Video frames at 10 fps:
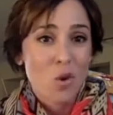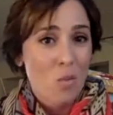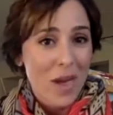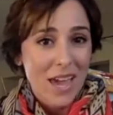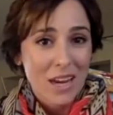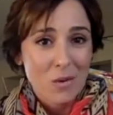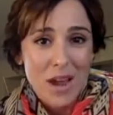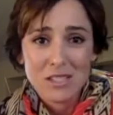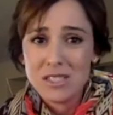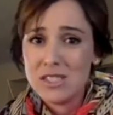Don't make any
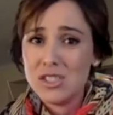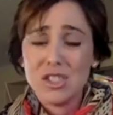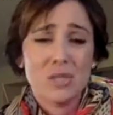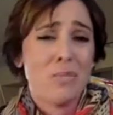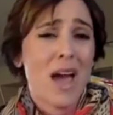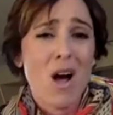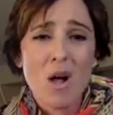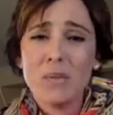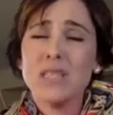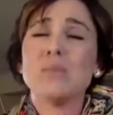rash decisions. By
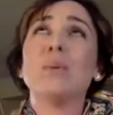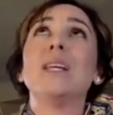all means,